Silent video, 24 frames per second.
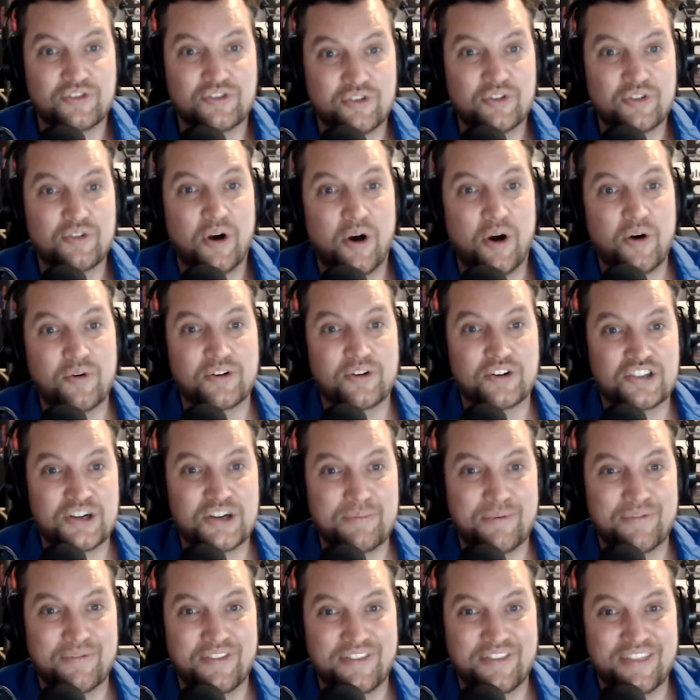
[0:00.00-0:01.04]
ownership
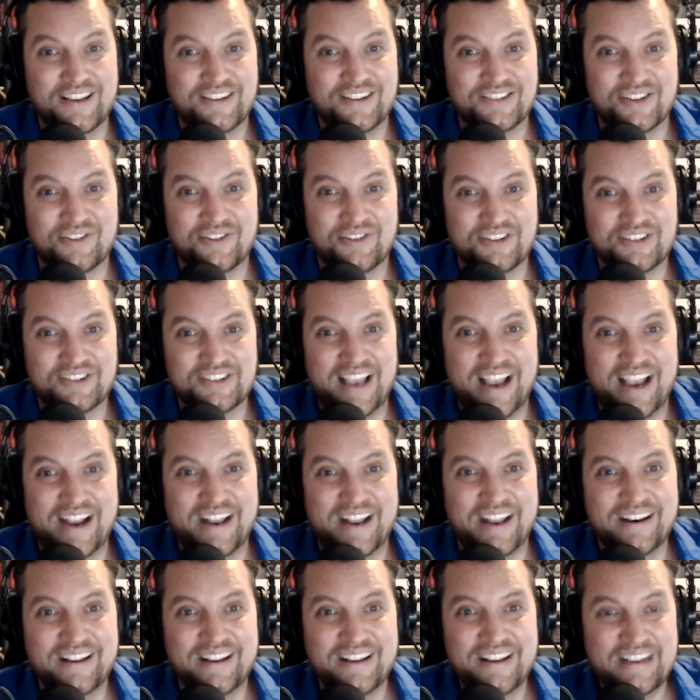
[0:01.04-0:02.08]
of the things that are inside
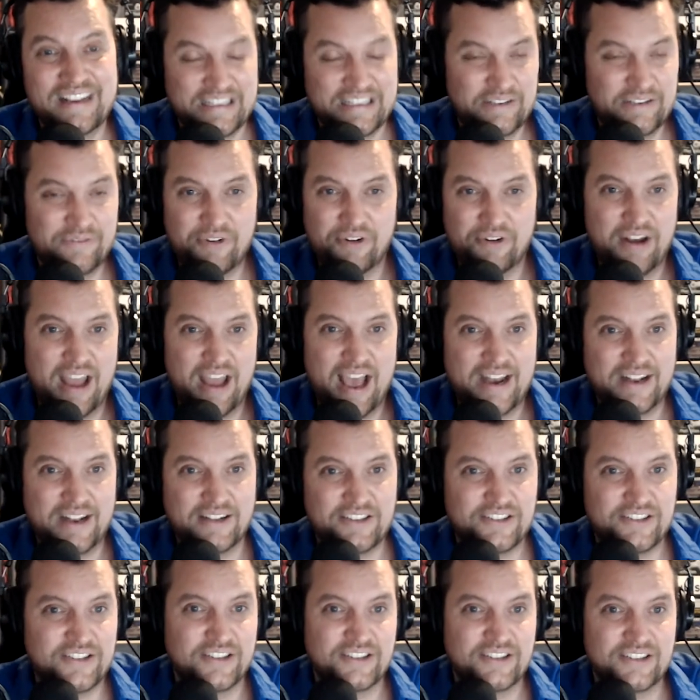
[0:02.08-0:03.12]
it. So if you're not,
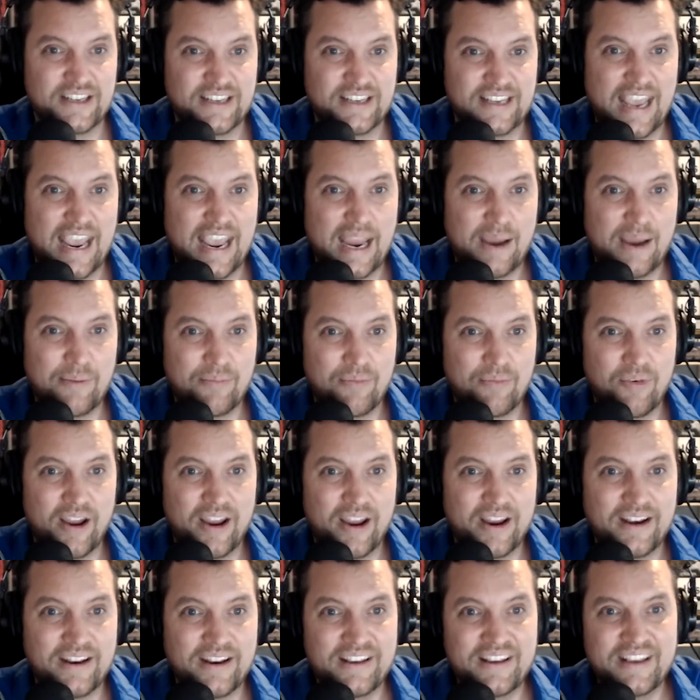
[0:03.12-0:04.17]
it's just a game,
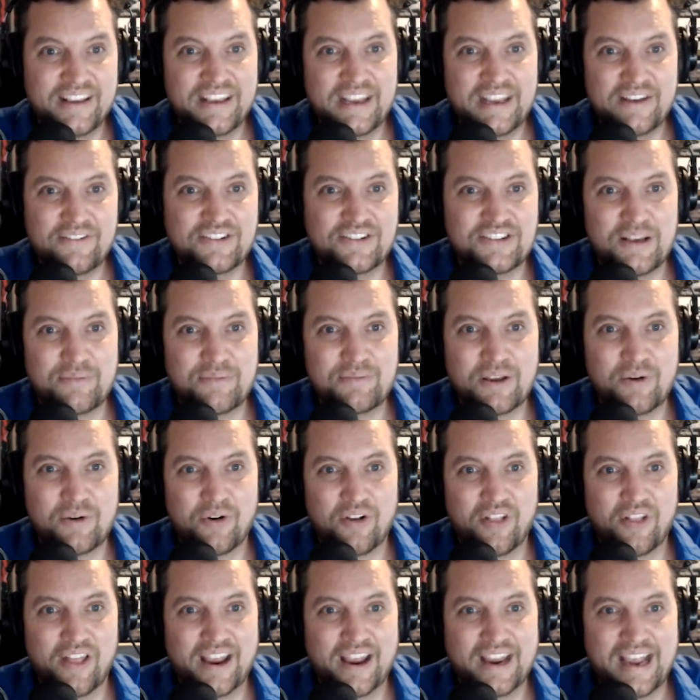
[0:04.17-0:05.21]
right? If it's something where
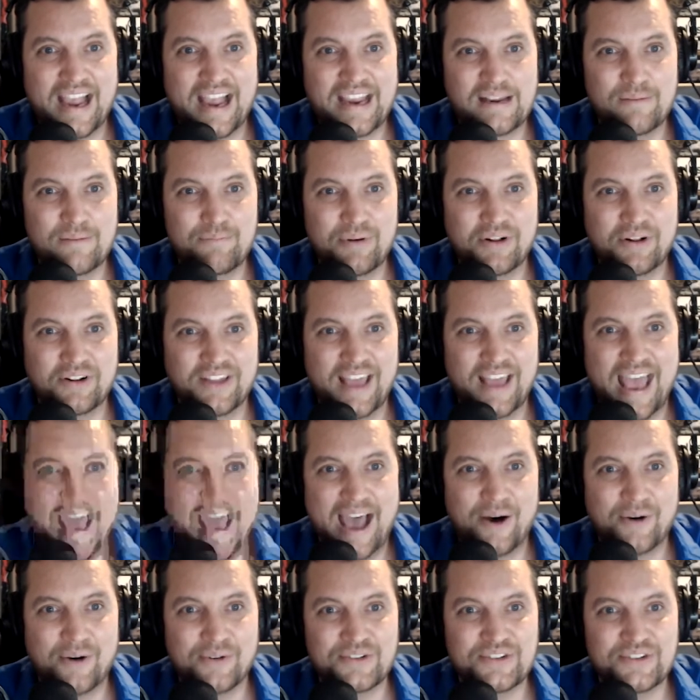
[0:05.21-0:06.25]
like I can build a
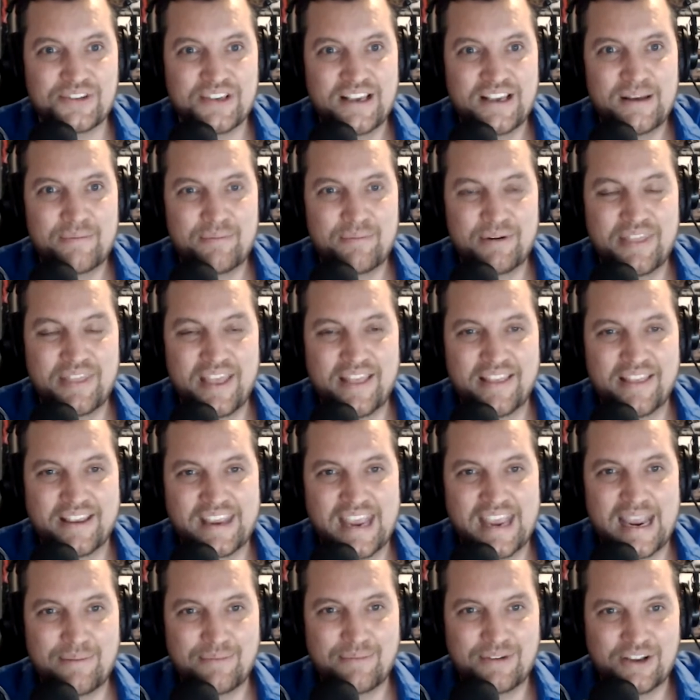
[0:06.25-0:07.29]
house, but then the
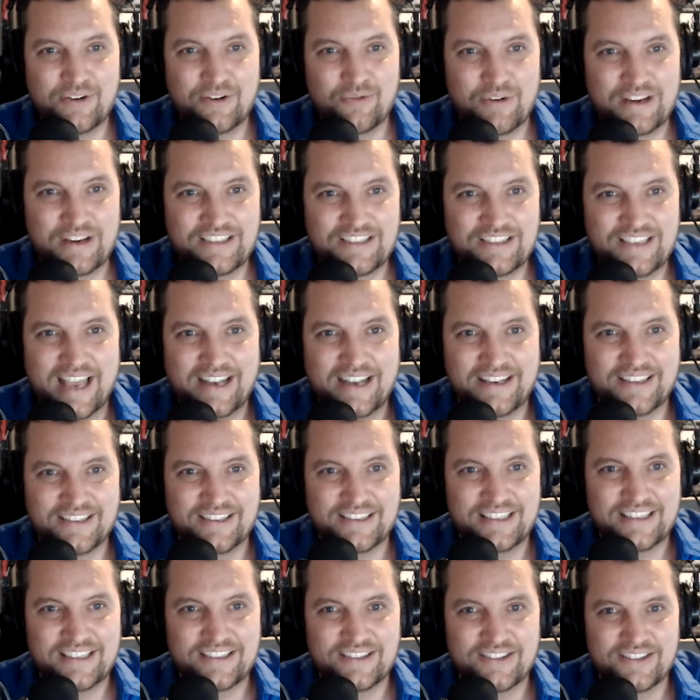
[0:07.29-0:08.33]
game can reset to
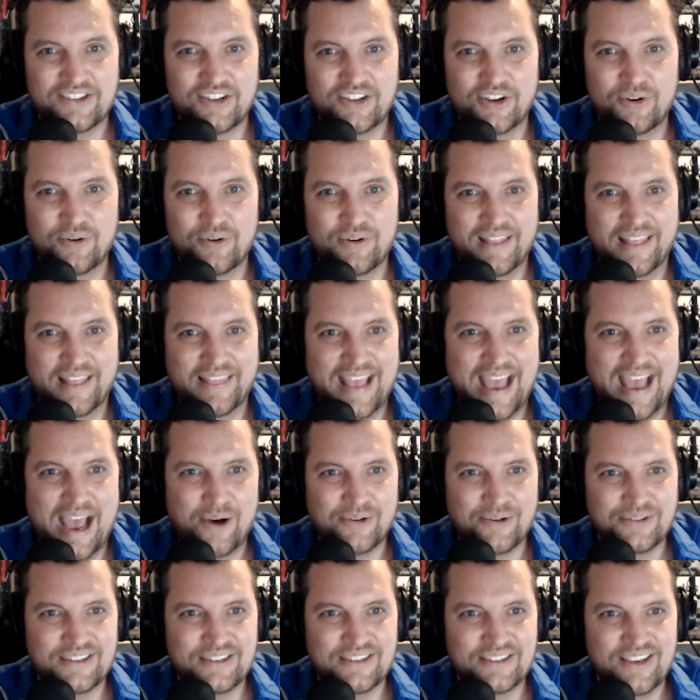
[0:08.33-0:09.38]
season 2 and then the
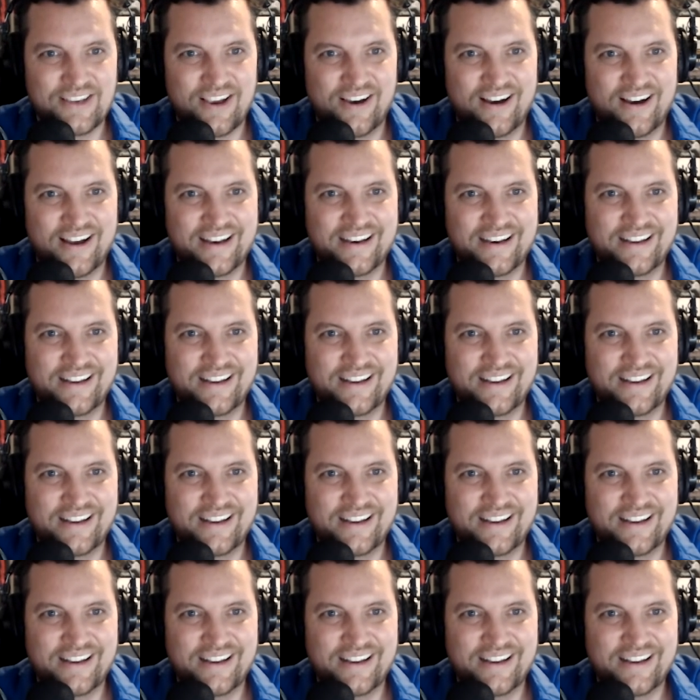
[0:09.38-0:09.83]
house is gone,